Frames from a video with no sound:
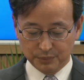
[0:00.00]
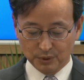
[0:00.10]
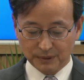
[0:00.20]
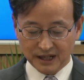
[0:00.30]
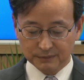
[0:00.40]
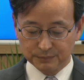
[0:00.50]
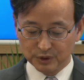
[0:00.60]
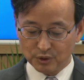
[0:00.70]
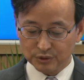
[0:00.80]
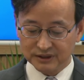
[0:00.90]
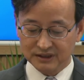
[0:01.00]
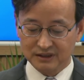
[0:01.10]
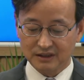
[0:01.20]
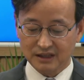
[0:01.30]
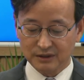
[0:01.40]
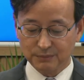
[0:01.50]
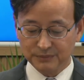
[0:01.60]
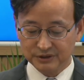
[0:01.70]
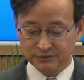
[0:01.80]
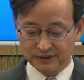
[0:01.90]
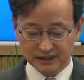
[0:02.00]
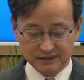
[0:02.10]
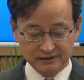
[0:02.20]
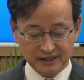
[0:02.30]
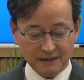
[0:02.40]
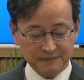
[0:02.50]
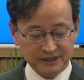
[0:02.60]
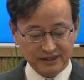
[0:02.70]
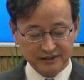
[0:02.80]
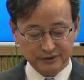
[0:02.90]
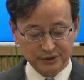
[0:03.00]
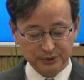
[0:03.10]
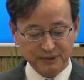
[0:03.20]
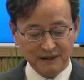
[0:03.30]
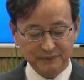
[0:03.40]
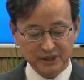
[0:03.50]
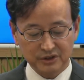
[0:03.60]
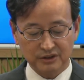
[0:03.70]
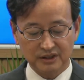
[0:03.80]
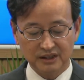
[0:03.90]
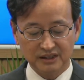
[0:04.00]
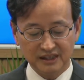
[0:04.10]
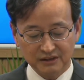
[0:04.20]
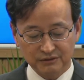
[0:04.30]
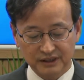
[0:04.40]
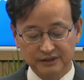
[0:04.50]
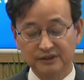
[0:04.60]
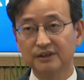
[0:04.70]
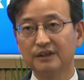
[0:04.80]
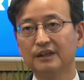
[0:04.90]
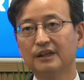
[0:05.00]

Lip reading: provide broader administrative services and supervision in English,